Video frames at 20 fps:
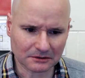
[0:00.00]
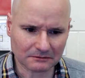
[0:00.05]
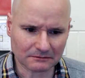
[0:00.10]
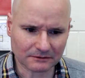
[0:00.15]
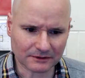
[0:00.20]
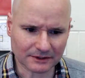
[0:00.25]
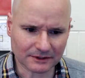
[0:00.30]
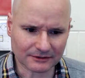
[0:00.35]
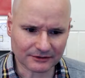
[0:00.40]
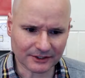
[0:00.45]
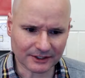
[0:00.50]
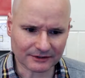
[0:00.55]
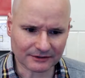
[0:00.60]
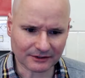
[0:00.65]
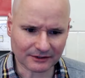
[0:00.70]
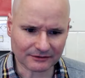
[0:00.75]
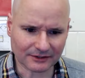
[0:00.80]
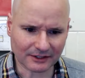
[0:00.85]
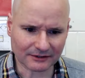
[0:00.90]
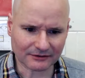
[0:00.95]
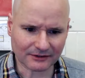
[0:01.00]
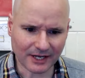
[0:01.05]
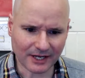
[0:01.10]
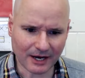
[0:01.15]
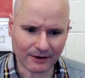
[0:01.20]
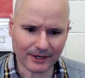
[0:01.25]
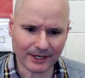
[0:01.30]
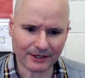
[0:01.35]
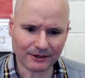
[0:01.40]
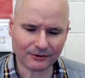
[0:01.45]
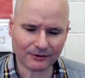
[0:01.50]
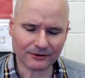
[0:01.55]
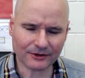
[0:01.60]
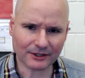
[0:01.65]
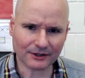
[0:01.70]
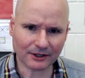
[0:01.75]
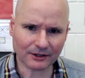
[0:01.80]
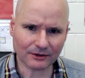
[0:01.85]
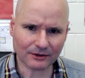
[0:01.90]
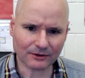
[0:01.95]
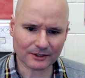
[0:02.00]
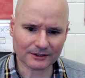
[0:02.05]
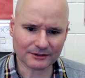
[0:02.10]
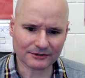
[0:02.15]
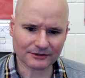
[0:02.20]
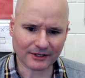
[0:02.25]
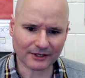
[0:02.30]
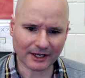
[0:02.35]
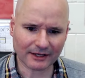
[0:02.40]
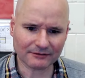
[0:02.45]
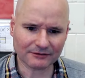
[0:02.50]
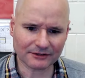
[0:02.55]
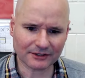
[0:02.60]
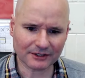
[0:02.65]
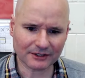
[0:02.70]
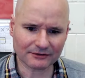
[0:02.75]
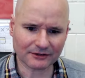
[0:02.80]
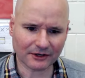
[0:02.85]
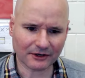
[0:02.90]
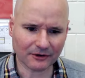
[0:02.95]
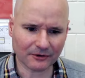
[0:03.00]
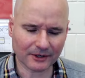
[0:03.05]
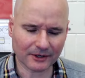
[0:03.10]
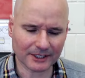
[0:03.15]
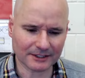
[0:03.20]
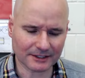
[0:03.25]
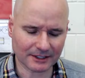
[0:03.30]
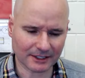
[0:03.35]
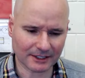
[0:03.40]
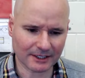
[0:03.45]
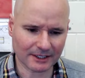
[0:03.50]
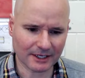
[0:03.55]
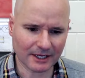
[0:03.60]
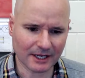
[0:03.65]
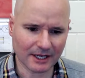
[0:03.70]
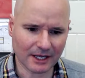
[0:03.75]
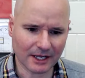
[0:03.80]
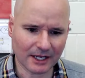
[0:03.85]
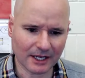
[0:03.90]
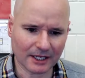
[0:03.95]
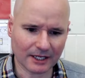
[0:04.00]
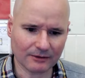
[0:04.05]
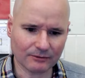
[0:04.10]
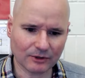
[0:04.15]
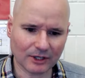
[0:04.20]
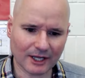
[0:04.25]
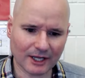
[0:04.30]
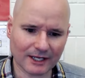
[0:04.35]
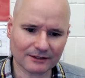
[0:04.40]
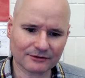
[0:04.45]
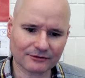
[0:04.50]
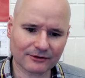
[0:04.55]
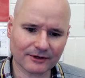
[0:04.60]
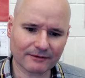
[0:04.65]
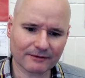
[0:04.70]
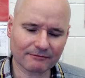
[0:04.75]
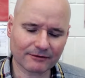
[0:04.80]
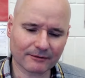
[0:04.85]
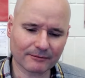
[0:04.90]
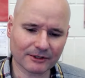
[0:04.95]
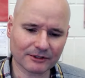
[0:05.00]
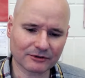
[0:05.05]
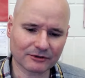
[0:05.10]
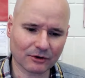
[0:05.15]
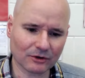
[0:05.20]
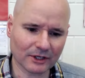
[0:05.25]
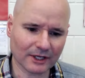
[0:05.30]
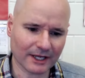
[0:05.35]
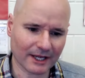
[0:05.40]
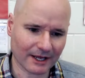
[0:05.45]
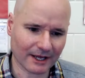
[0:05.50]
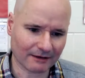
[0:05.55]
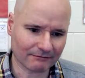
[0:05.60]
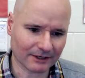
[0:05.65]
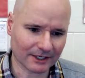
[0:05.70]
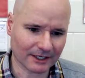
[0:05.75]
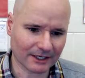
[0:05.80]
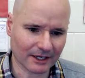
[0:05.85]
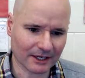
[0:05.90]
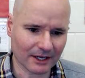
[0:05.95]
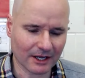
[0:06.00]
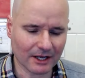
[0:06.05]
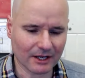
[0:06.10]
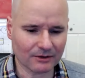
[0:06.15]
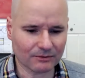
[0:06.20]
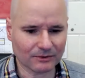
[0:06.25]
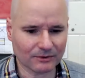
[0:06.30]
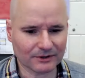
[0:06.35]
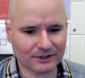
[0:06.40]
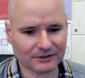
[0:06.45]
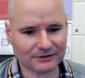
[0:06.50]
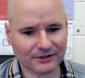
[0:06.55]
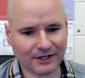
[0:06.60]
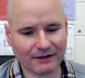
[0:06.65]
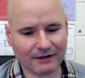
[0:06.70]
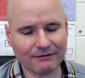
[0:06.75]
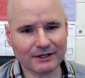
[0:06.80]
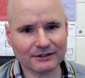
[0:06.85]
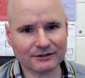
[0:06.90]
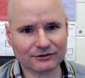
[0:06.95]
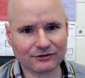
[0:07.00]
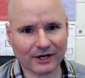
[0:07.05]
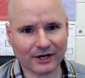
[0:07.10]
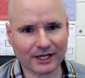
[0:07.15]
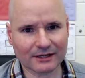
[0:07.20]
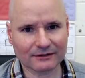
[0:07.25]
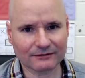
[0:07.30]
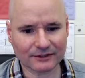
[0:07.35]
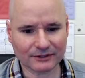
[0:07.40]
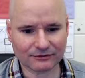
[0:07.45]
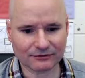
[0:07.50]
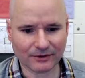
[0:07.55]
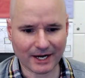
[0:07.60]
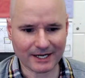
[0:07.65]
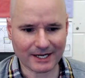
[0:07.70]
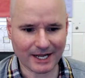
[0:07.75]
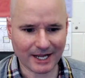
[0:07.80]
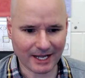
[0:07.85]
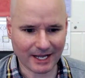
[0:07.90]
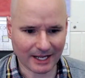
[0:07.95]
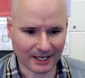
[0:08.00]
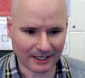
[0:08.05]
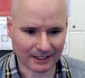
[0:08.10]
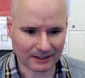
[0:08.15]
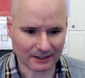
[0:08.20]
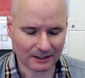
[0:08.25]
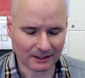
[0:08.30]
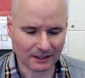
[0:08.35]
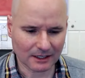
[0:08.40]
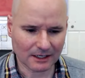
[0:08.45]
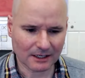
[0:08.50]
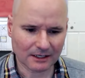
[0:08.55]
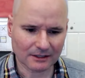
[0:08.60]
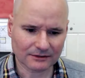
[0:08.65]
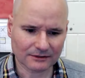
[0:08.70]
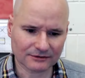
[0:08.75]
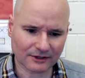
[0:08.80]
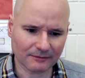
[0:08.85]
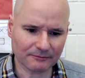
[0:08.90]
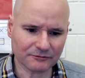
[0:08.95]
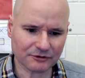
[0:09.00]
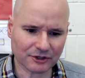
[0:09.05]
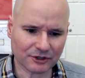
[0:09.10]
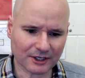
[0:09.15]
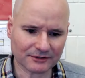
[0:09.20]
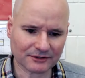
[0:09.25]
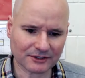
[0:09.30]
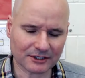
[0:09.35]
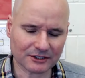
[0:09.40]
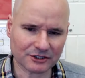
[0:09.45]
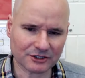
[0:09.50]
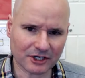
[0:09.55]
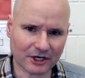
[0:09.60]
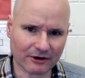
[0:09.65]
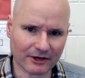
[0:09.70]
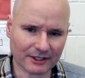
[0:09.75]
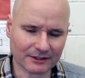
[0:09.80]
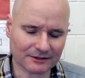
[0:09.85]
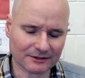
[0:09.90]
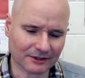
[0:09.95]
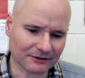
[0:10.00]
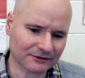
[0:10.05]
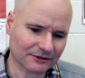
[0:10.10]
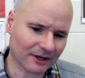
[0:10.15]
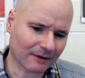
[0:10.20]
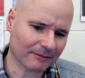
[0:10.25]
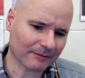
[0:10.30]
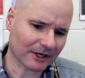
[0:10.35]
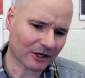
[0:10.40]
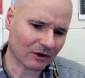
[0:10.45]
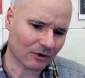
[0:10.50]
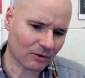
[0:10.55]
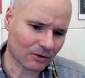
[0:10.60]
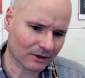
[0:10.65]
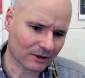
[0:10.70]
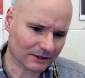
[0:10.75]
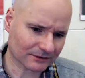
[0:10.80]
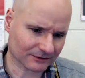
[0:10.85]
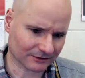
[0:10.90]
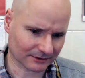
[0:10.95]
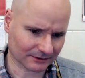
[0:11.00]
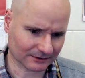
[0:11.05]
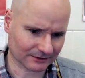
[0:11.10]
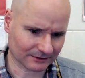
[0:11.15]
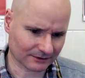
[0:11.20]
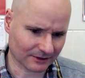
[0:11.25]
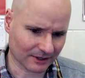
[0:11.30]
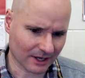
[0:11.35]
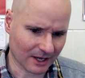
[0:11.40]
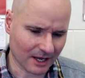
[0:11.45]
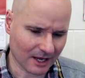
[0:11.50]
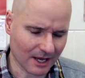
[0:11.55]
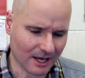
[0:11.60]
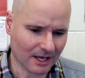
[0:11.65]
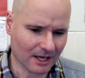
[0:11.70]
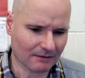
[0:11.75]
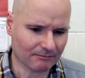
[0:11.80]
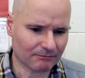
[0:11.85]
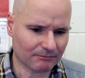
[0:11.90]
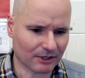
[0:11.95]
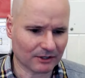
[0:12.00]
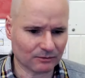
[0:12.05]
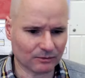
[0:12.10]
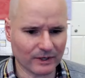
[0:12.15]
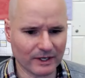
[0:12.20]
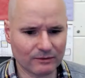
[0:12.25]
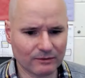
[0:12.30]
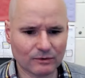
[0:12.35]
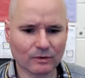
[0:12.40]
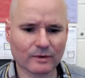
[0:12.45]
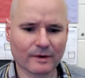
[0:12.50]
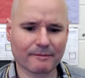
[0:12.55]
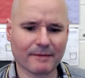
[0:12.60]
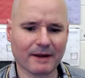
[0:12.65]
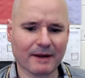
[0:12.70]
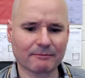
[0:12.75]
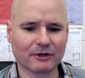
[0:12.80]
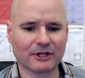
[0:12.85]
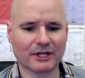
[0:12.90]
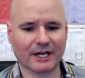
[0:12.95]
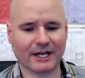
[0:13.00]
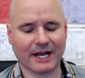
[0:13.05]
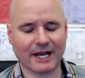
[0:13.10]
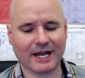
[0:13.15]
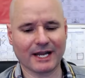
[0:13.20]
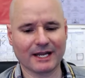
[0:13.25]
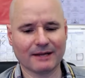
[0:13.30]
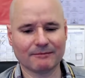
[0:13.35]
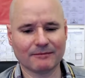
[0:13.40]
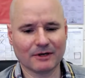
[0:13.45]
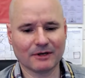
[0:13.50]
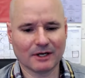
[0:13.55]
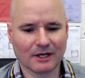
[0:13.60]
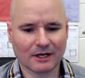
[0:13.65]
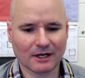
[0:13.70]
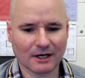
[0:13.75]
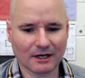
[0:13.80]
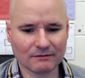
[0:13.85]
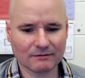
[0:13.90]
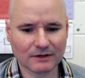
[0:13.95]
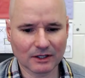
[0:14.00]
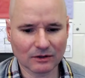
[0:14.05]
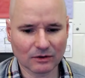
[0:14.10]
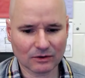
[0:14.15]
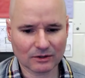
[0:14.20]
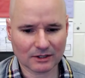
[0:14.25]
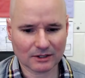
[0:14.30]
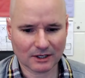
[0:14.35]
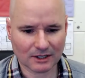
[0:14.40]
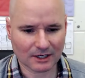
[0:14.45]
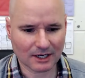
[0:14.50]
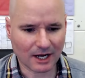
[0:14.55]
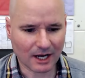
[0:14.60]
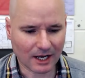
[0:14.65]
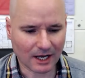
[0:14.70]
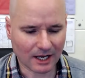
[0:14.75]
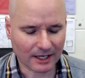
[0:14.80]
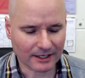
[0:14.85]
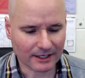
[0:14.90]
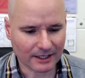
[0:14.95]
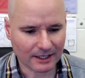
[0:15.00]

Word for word: Verse 6, it says, "Now I know that the Lord saves his anointed. He will answer him from his holy heaven with the saving strength of his right hand. Some trust in chariots and some in horses, but we will remember the name of the Lord our God.